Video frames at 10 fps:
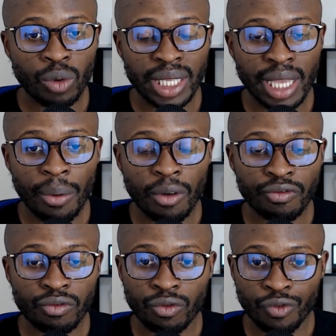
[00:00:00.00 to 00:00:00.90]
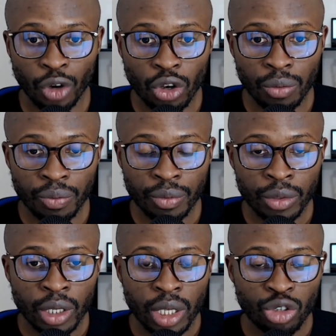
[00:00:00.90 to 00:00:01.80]
type of volume,
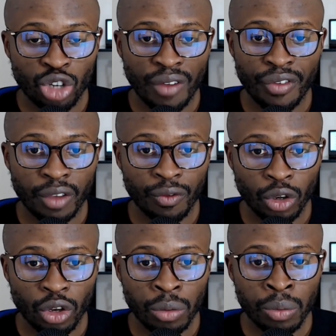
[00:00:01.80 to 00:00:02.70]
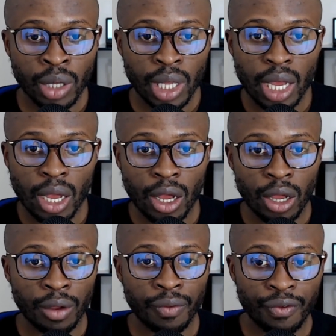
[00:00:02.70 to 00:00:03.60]
traffic volume
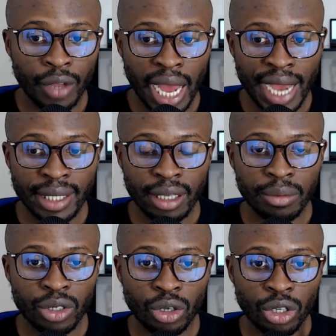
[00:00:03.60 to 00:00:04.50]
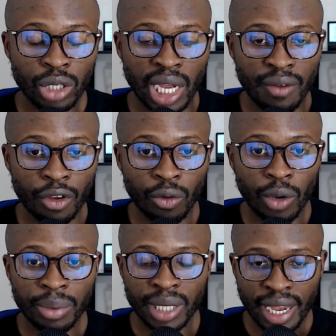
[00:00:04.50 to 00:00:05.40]
of items you're going to have on your
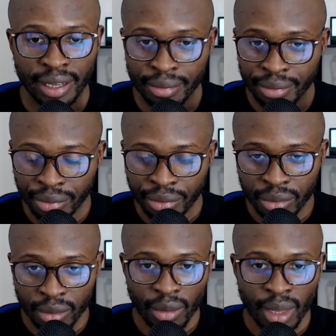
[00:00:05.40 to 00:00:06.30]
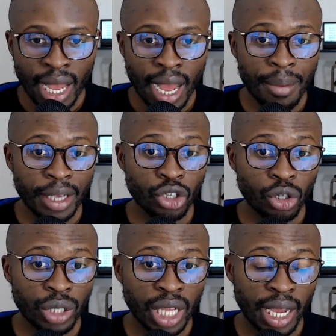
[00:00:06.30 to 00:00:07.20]
website, and make
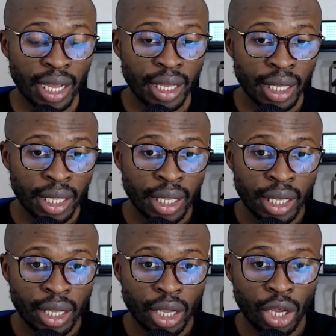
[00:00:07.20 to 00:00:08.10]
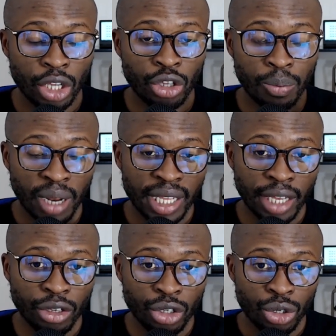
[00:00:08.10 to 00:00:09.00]
sure that the plan that
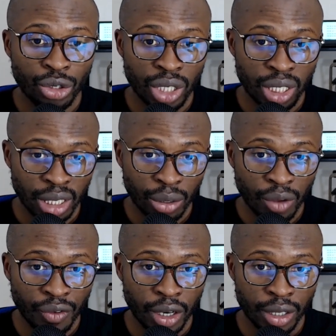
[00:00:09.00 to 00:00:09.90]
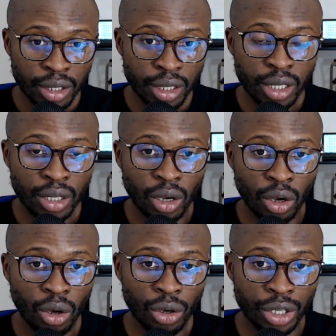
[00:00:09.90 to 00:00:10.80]
you choose is equivalent
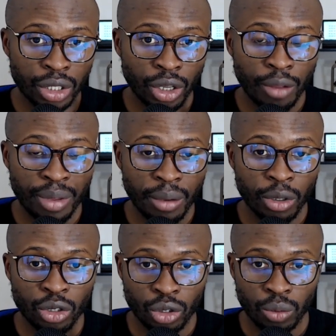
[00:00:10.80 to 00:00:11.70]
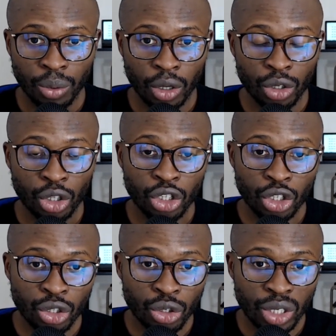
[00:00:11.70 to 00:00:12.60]
or is going to be able to support. So don't
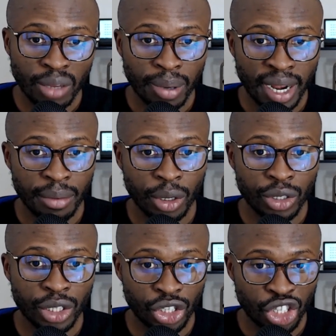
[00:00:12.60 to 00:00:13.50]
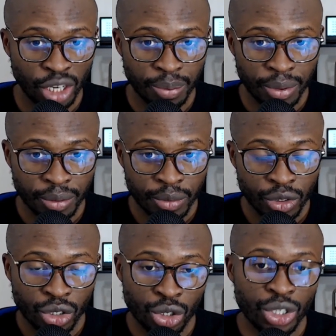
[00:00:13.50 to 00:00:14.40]
just choose a plan because it's cheap.
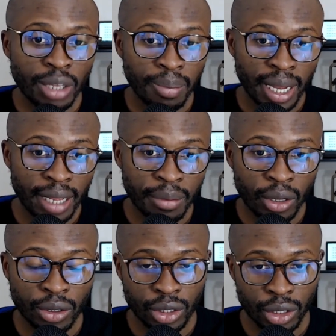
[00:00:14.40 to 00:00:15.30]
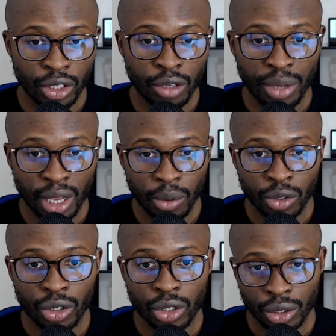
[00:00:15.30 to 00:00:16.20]
Choose a plan because it's going to be able
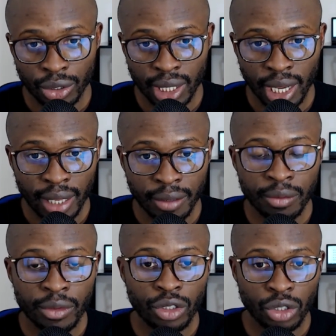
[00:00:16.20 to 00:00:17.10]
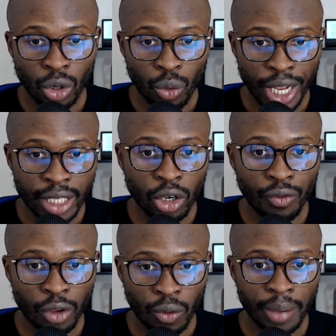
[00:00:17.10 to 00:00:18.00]
to sustain the weight
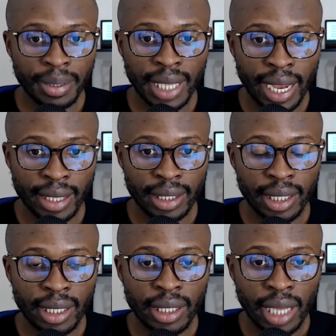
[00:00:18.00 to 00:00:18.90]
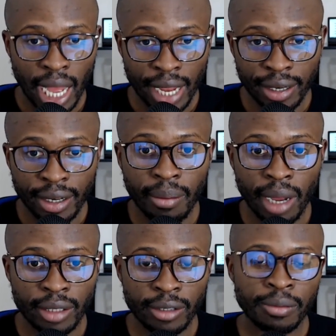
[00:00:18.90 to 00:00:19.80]
of your website and the
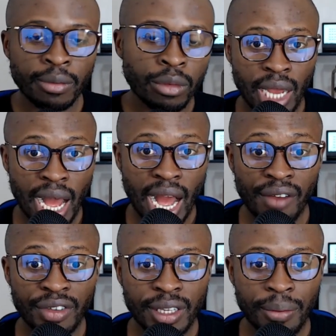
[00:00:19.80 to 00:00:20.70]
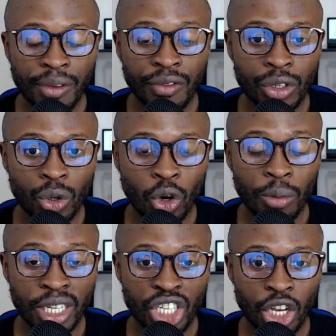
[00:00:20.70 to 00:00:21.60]
demand. I have a separate video on
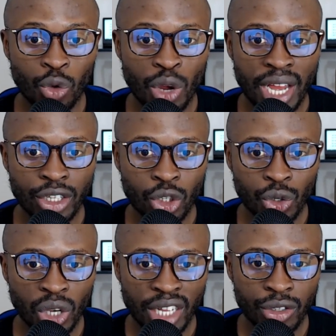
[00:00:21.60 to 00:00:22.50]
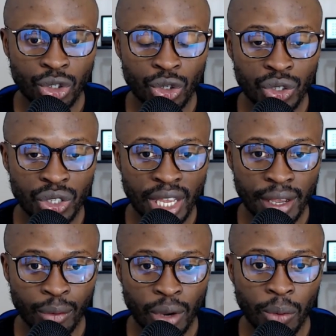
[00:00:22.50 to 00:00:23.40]
my channel where I show you how to choose a
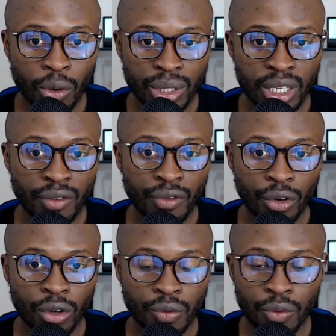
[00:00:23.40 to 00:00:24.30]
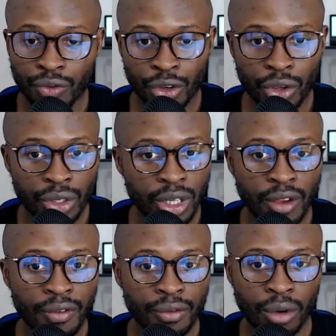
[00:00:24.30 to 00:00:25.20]
web hosting for
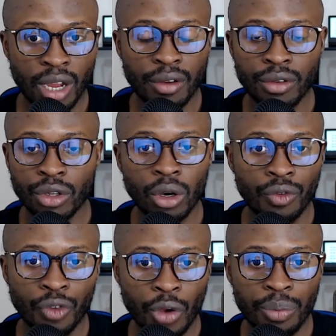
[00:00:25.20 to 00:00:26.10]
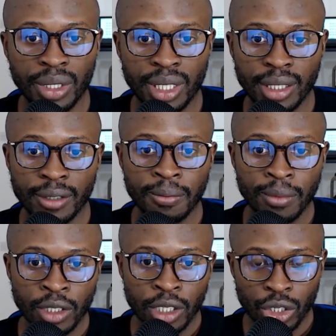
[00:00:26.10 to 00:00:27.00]
yourself, right, or for your business.
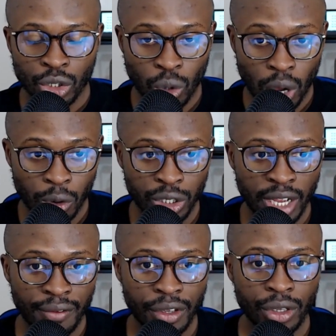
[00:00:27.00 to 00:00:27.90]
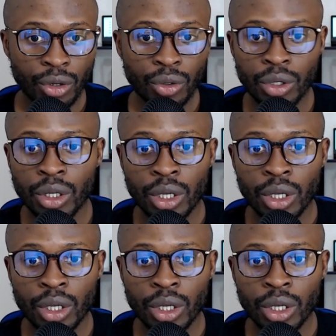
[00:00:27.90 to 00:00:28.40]
So go and watch that video.